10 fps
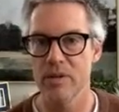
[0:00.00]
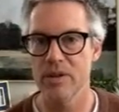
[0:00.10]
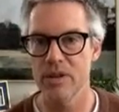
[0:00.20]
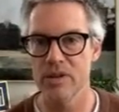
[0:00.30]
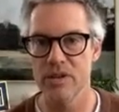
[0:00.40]

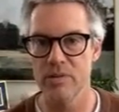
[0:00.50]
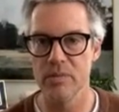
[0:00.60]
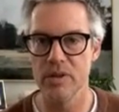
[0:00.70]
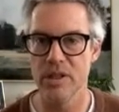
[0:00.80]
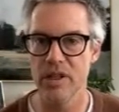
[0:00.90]
took
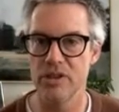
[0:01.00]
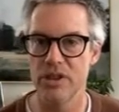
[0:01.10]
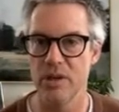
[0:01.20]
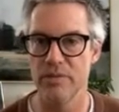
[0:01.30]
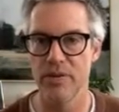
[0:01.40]
some
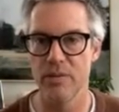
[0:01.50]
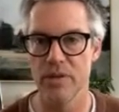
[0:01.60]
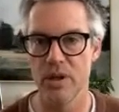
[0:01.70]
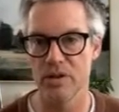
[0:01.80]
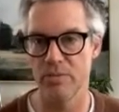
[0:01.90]
leadership from
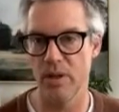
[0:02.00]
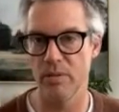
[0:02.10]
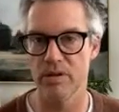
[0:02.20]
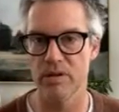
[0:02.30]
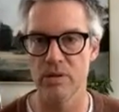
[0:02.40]
Tulsa
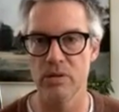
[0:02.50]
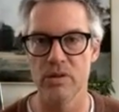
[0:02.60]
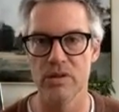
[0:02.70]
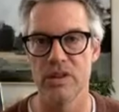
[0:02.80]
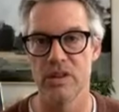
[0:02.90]
Public
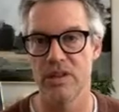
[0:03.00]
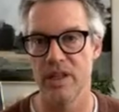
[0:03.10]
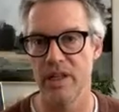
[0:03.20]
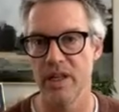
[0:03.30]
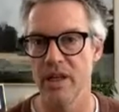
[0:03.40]
Schools in the
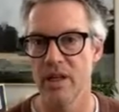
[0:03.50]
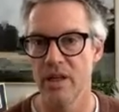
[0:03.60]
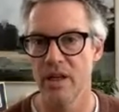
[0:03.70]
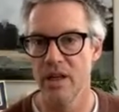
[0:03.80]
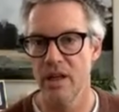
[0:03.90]
city
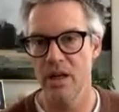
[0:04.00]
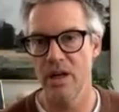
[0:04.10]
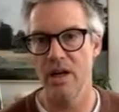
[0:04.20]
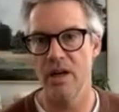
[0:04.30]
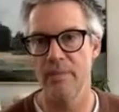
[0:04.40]

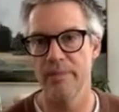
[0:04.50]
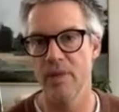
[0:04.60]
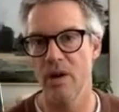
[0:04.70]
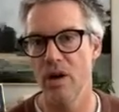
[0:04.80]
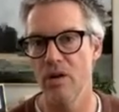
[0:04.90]

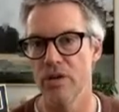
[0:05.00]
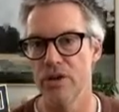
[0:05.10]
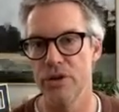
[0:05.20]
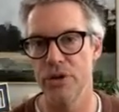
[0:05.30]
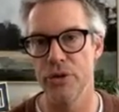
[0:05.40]
over
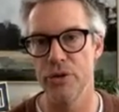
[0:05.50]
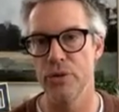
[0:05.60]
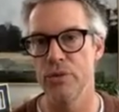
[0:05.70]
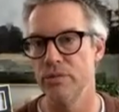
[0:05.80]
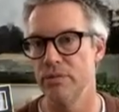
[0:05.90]

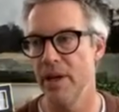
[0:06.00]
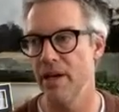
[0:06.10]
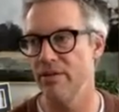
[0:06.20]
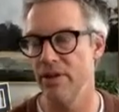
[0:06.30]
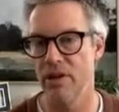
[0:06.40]
to
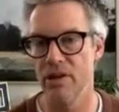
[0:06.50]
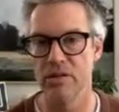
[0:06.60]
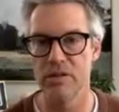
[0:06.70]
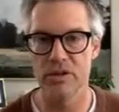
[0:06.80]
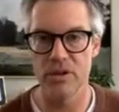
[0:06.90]

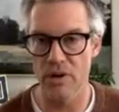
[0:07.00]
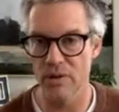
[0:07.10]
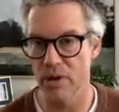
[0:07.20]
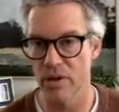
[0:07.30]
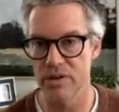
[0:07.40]
Bentonville, showed
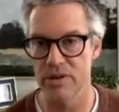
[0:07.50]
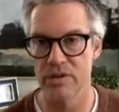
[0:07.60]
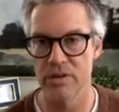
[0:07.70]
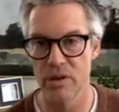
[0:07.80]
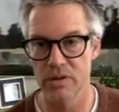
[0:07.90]
them
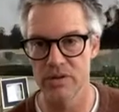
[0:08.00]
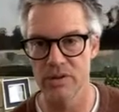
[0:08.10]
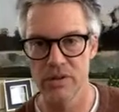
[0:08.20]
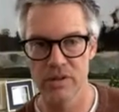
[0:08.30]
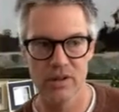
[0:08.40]
those
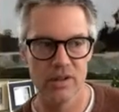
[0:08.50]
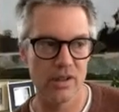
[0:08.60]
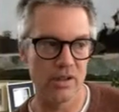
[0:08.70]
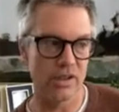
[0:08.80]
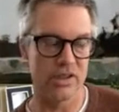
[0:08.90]

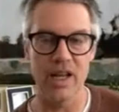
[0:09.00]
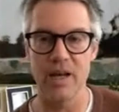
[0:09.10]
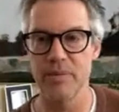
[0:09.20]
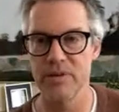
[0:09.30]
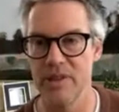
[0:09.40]

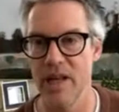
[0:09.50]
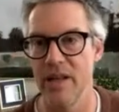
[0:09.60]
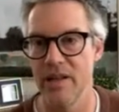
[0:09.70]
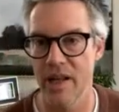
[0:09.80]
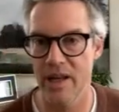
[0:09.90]
examples of
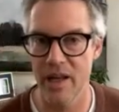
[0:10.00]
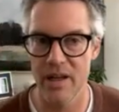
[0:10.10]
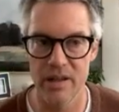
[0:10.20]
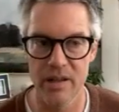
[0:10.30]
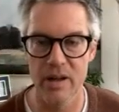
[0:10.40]
that kind
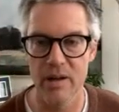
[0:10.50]
of